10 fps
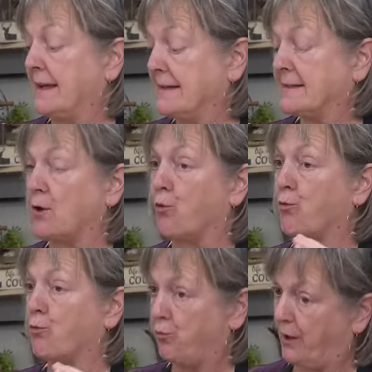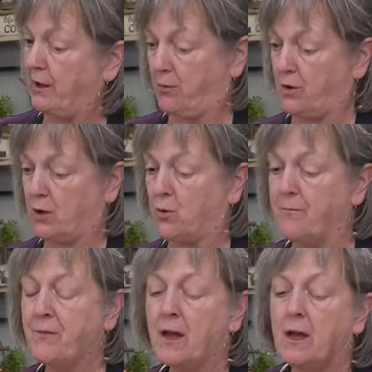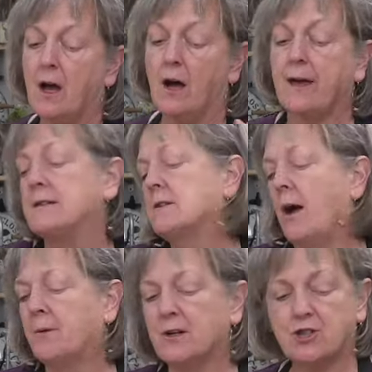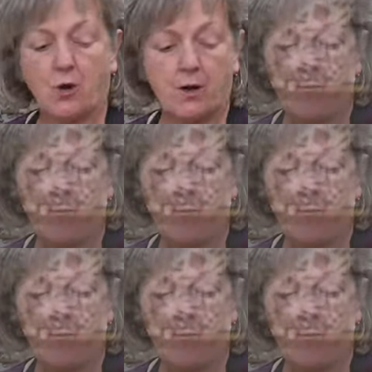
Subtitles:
Like, it's really, really cool. Okay, so I'm going to show